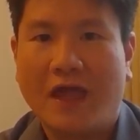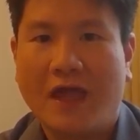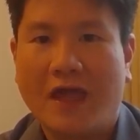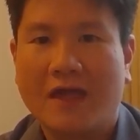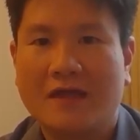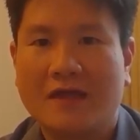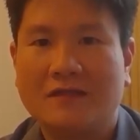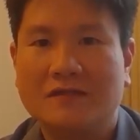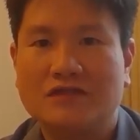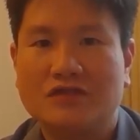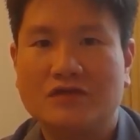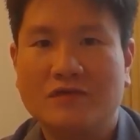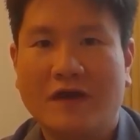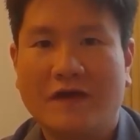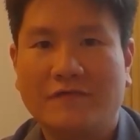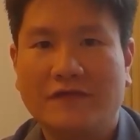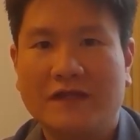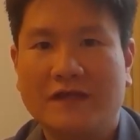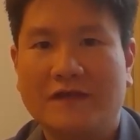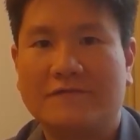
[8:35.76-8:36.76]
And do you
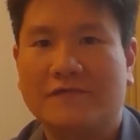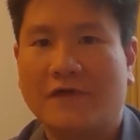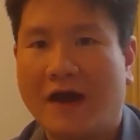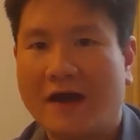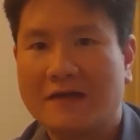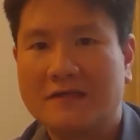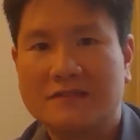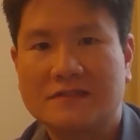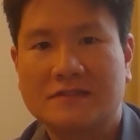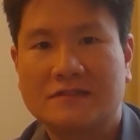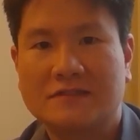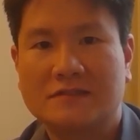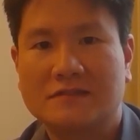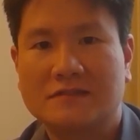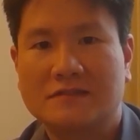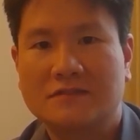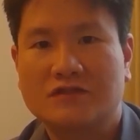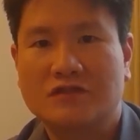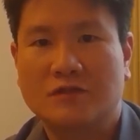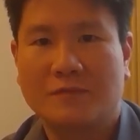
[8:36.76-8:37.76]
have any advice
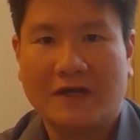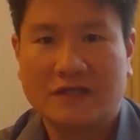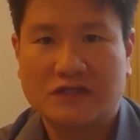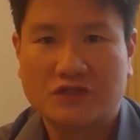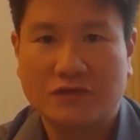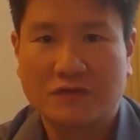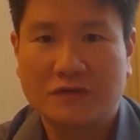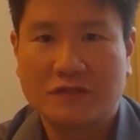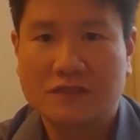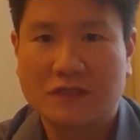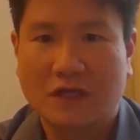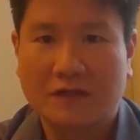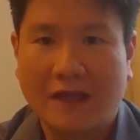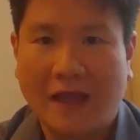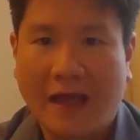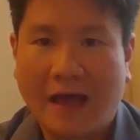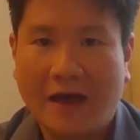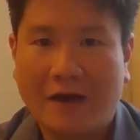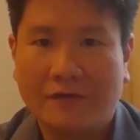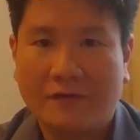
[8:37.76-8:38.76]
to my students on
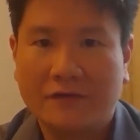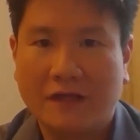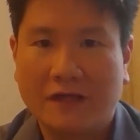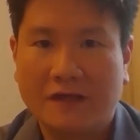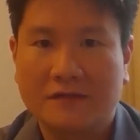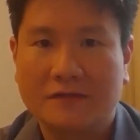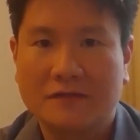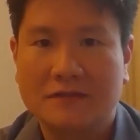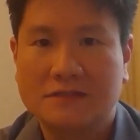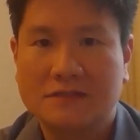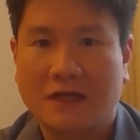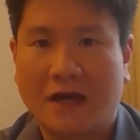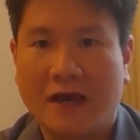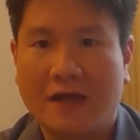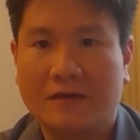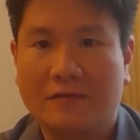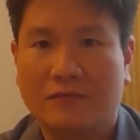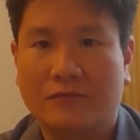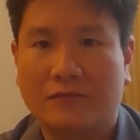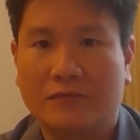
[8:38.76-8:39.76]
how they can
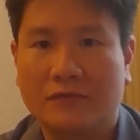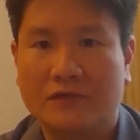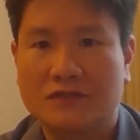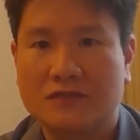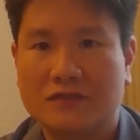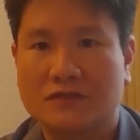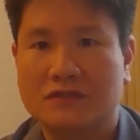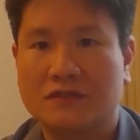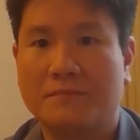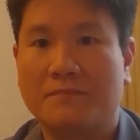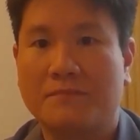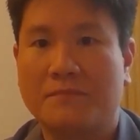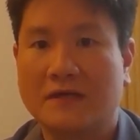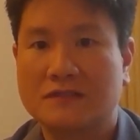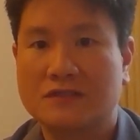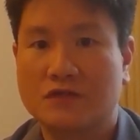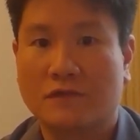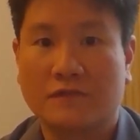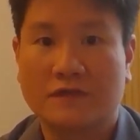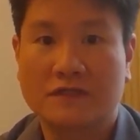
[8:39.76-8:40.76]
decide which is the
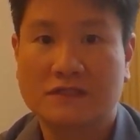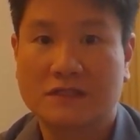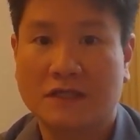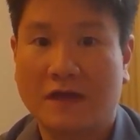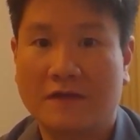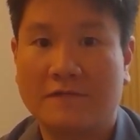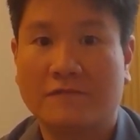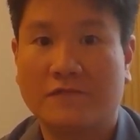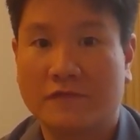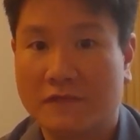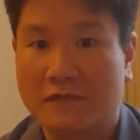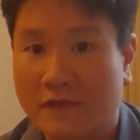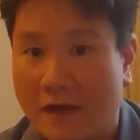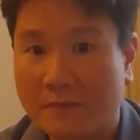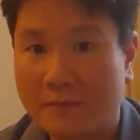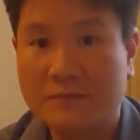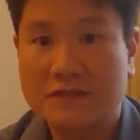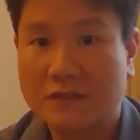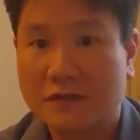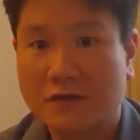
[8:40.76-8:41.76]
best service line for
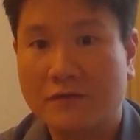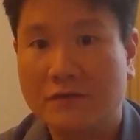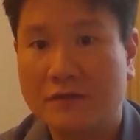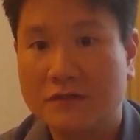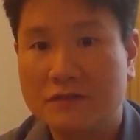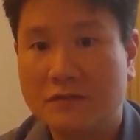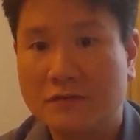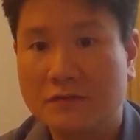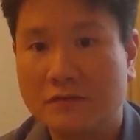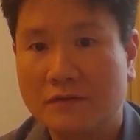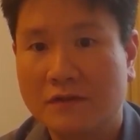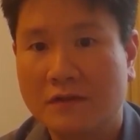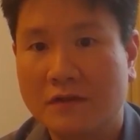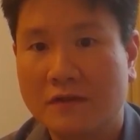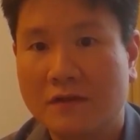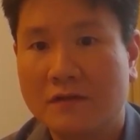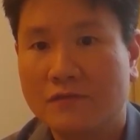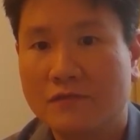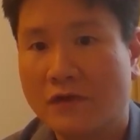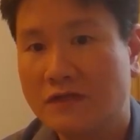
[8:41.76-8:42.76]
them to go into?
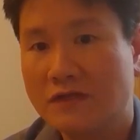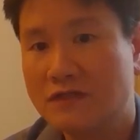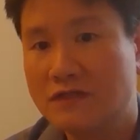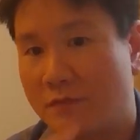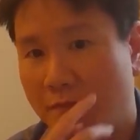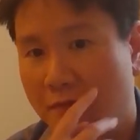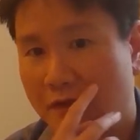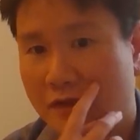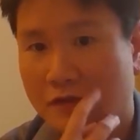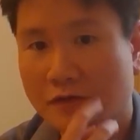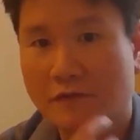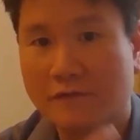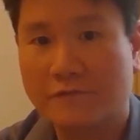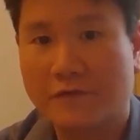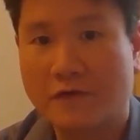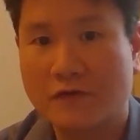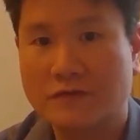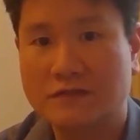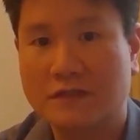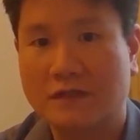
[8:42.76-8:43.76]
Rustin, maybe you can go
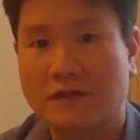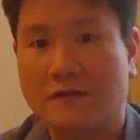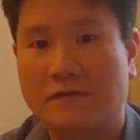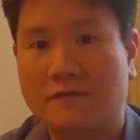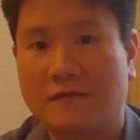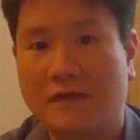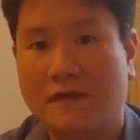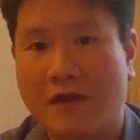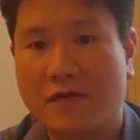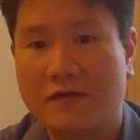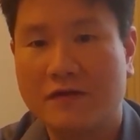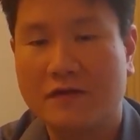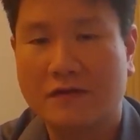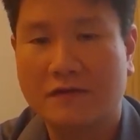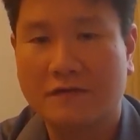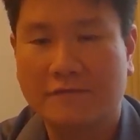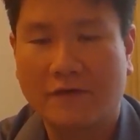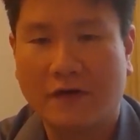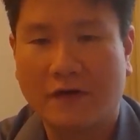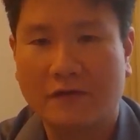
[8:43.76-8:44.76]
first, and then Aaron, you
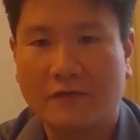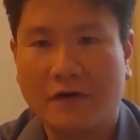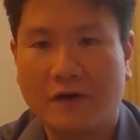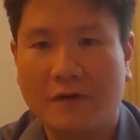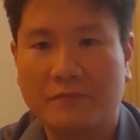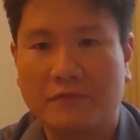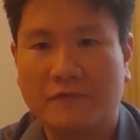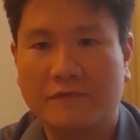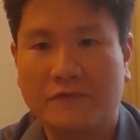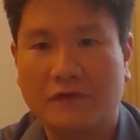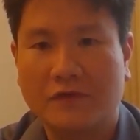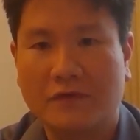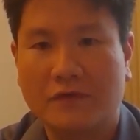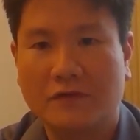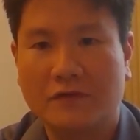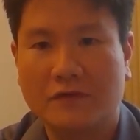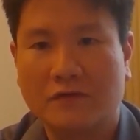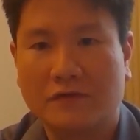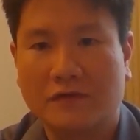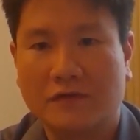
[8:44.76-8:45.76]
can follow up with
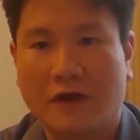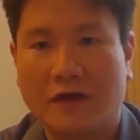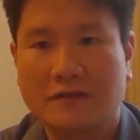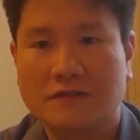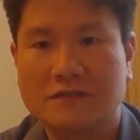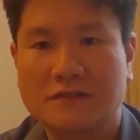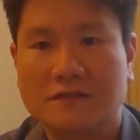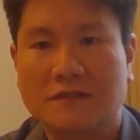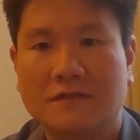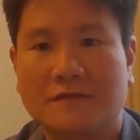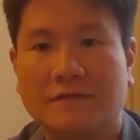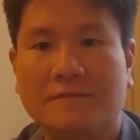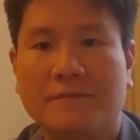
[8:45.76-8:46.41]
your thoughts.